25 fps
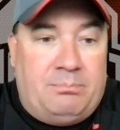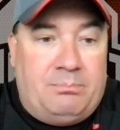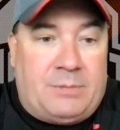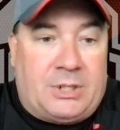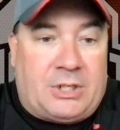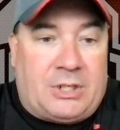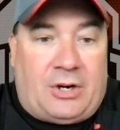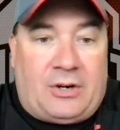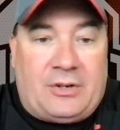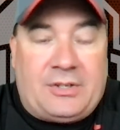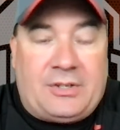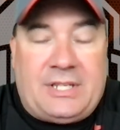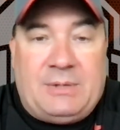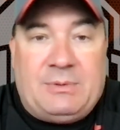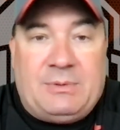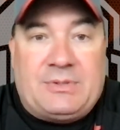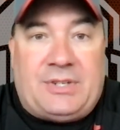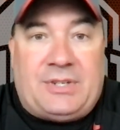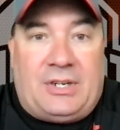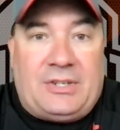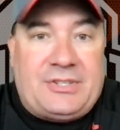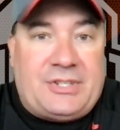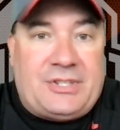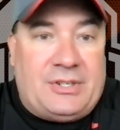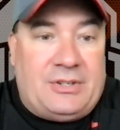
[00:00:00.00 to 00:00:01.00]
McCarthy was
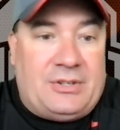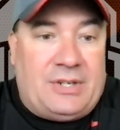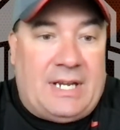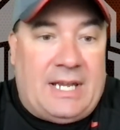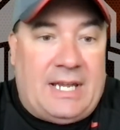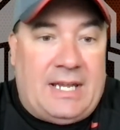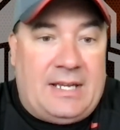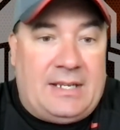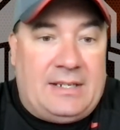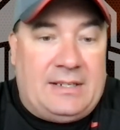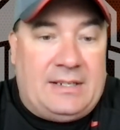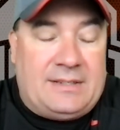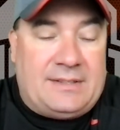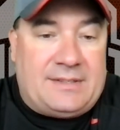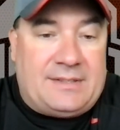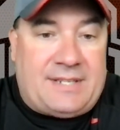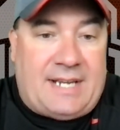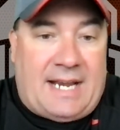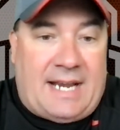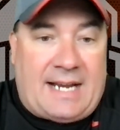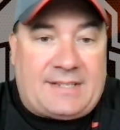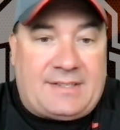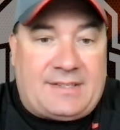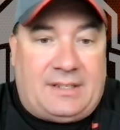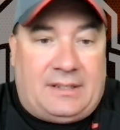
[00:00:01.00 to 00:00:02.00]
also ahead in
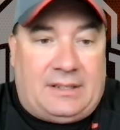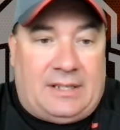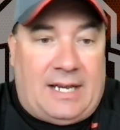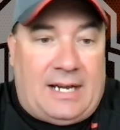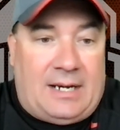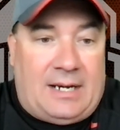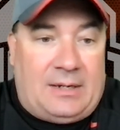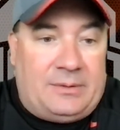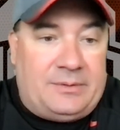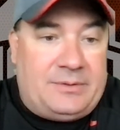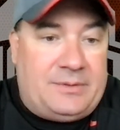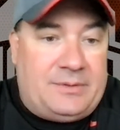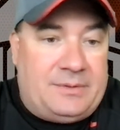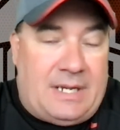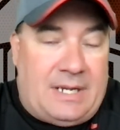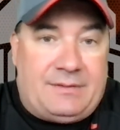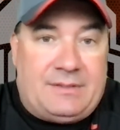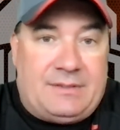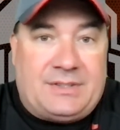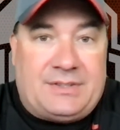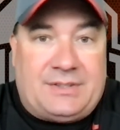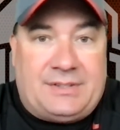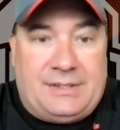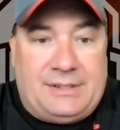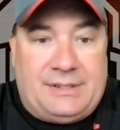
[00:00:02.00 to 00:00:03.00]
sacks allowed.
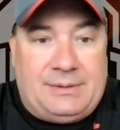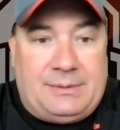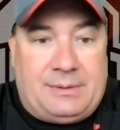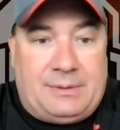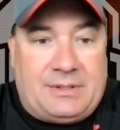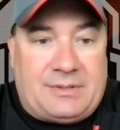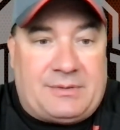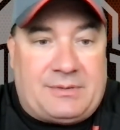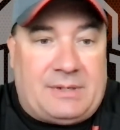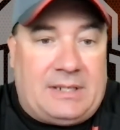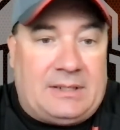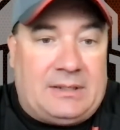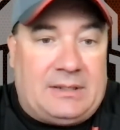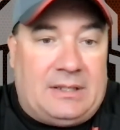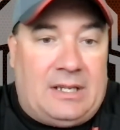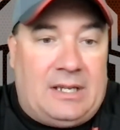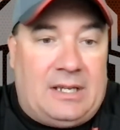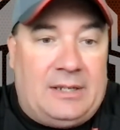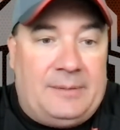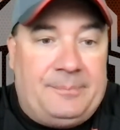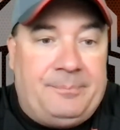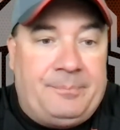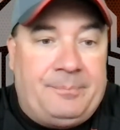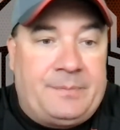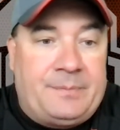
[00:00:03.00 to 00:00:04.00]
Obviously, he runs around a
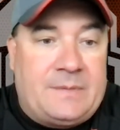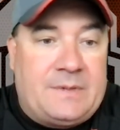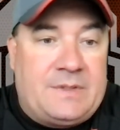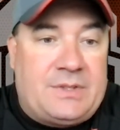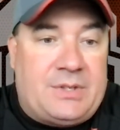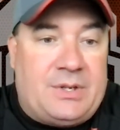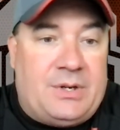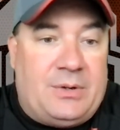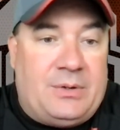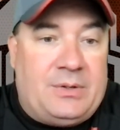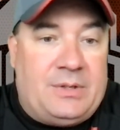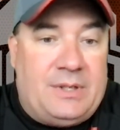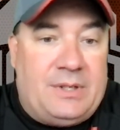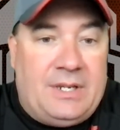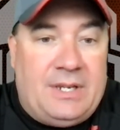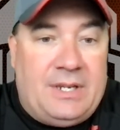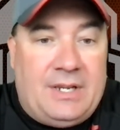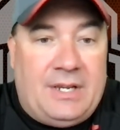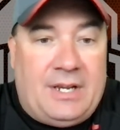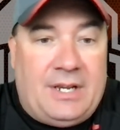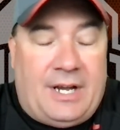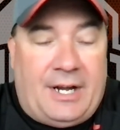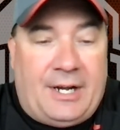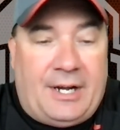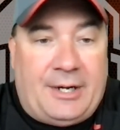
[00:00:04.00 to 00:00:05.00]
lot. So
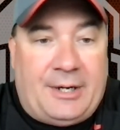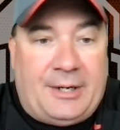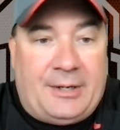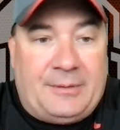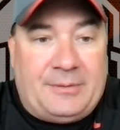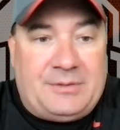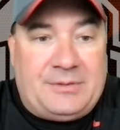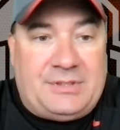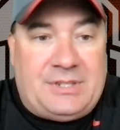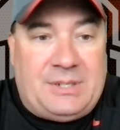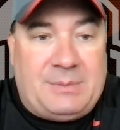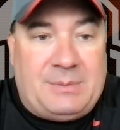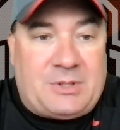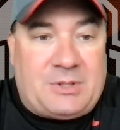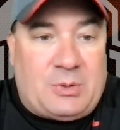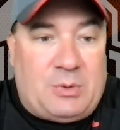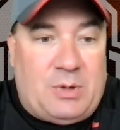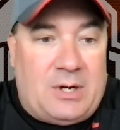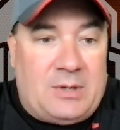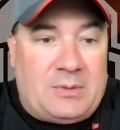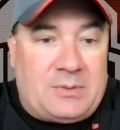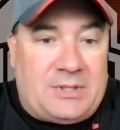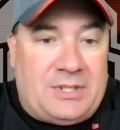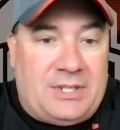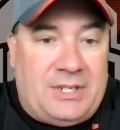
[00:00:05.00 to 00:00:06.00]
Jim's
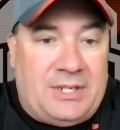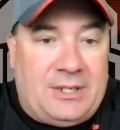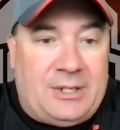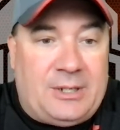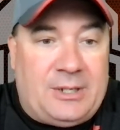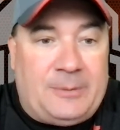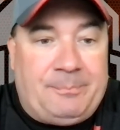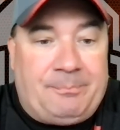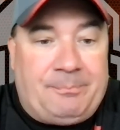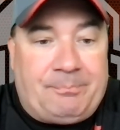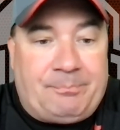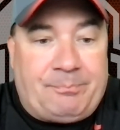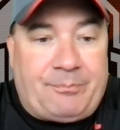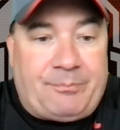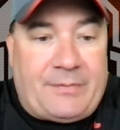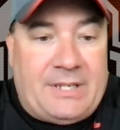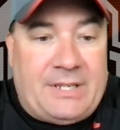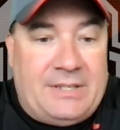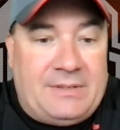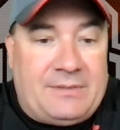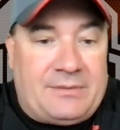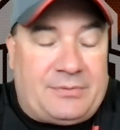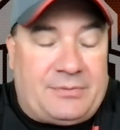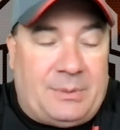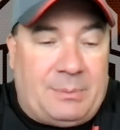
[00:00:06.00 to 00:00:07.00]
quotes here.
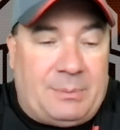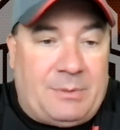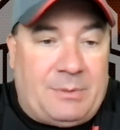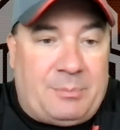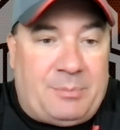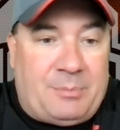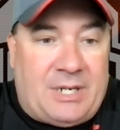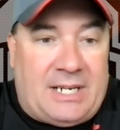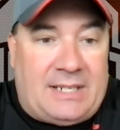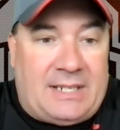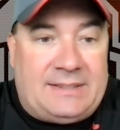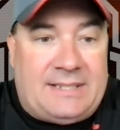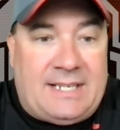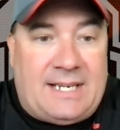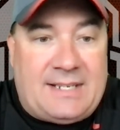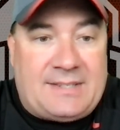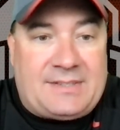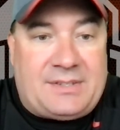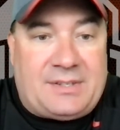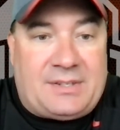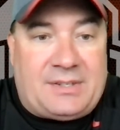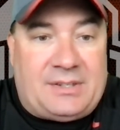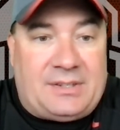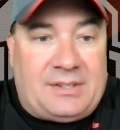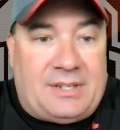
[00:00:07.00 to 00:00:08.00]
And from the
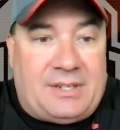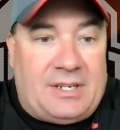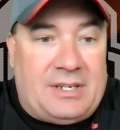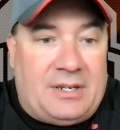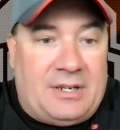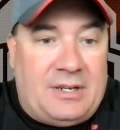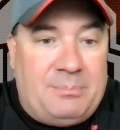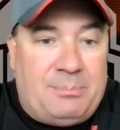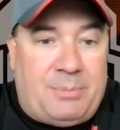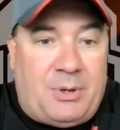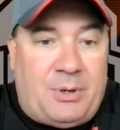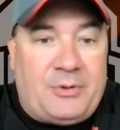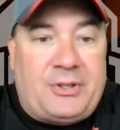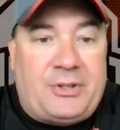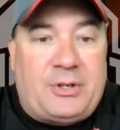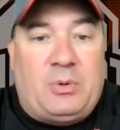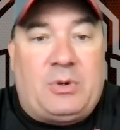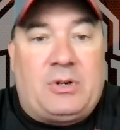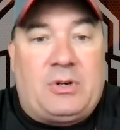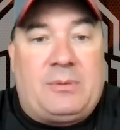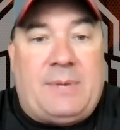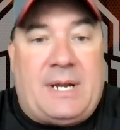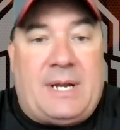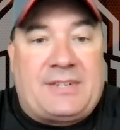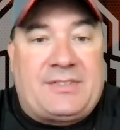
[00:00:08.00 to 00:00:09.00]
podcast are both
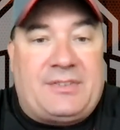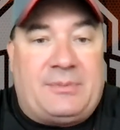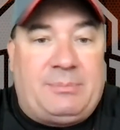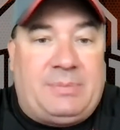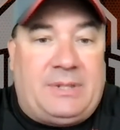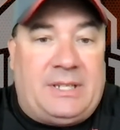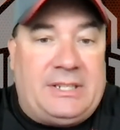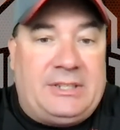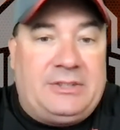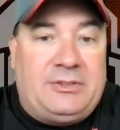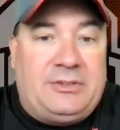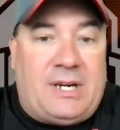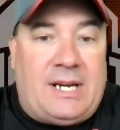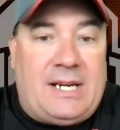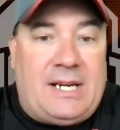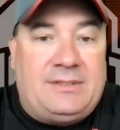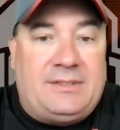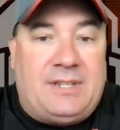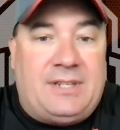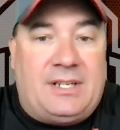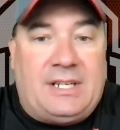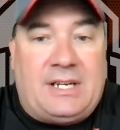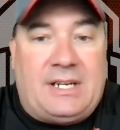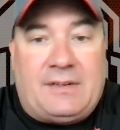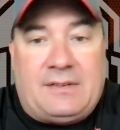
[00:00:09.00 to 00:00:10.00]
quarterbacks have played great,
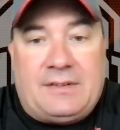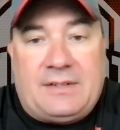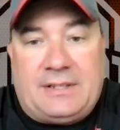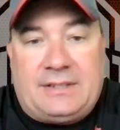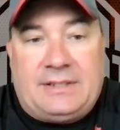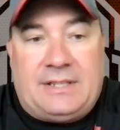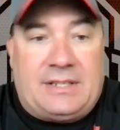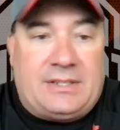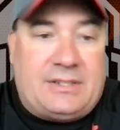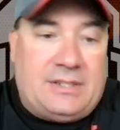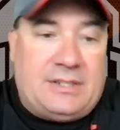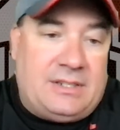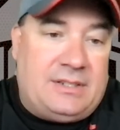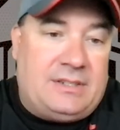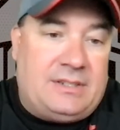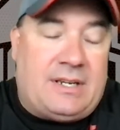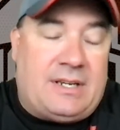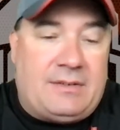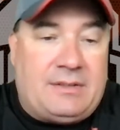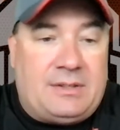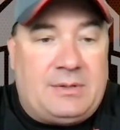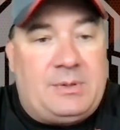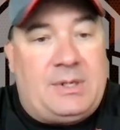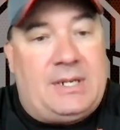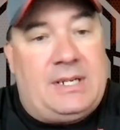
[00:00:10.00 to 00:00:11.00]
done everything they could in
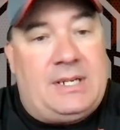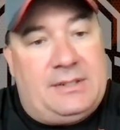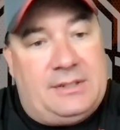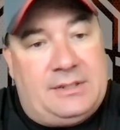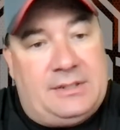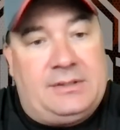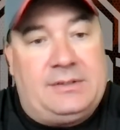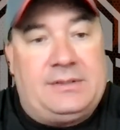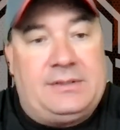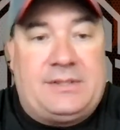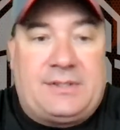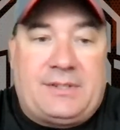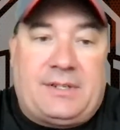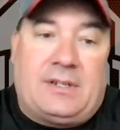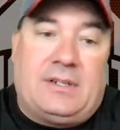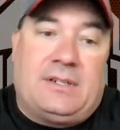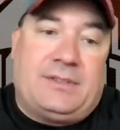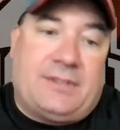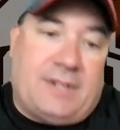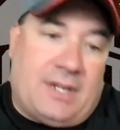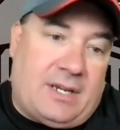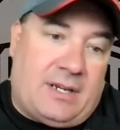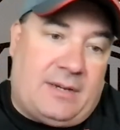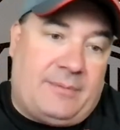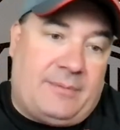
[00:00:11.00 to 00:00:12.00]
every way to earn a starting
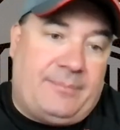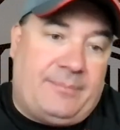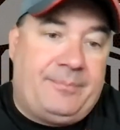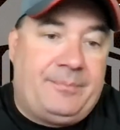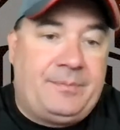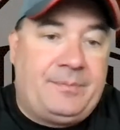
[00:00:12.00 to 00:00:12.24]
job,